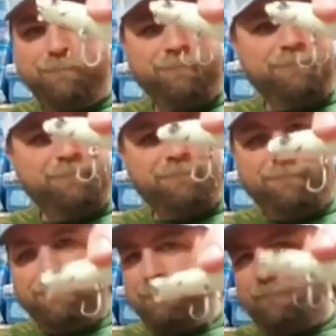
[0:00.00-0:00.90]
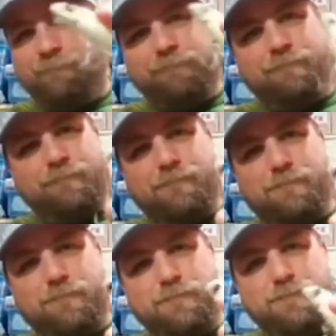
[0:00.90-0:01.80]
Yeah, that thing's the deal,
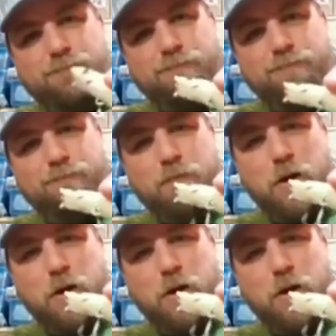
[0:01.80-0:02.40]
dude. It's the deal.